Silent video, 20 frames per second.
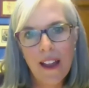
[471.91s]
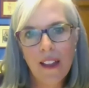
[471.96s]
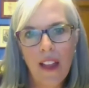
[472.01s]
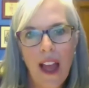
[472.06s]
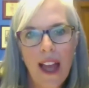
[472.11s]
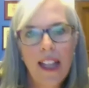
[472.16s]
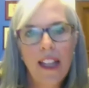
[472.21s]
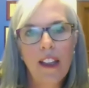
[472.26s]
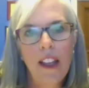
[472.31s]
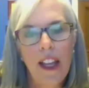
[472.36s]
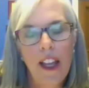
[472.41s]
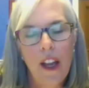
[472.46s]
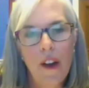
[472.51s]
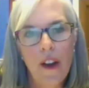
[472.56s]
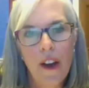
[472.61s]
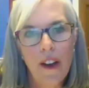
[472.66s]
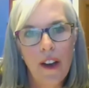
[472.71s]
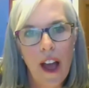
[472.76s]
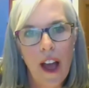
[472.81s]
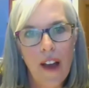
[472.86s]

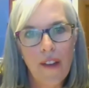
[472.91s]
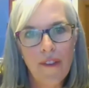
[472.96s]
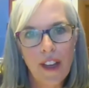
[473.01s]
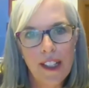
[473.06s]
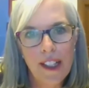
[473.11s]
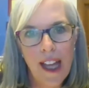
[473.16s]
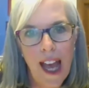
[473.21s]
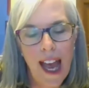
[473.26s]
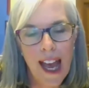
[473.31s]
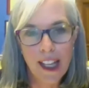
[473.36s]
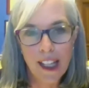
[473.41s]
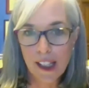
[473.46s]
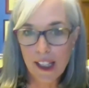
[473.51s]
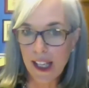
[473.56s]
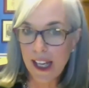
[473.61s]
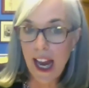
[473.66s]
likelihood of attacks.